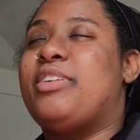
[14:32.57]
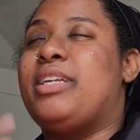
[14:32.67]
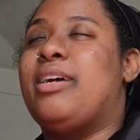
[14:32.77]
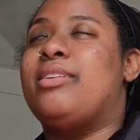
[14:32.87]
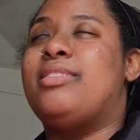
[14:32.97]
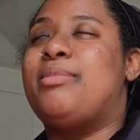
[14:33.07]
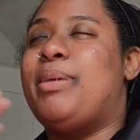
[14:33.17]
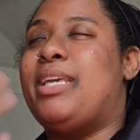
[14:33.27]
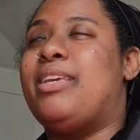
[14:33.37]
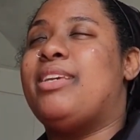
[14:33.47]
free to
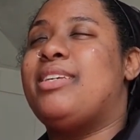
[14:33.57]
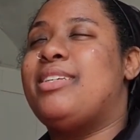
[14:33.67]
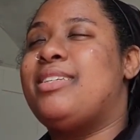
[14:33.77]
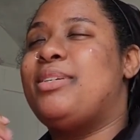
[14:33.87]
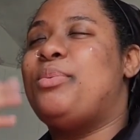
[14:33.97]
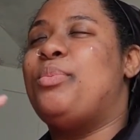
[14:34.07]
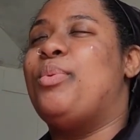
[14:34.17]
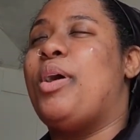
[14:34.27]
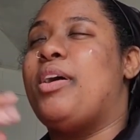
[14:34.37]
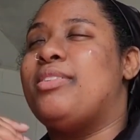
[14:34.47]
speak
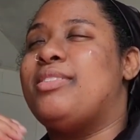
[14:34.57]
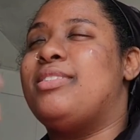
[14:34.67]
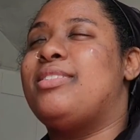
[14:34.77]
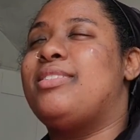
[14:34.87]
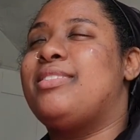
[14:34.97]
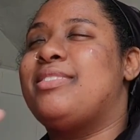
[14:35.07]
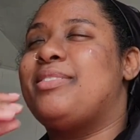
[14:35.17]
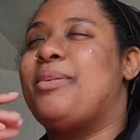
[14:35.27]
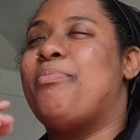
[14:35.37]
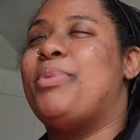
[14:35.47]
words,
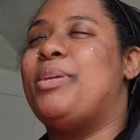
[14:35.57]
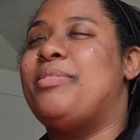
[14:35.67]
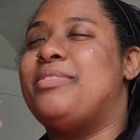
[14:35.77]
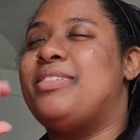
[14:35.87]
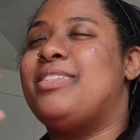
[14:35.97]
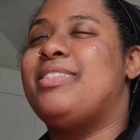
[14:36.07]
compete.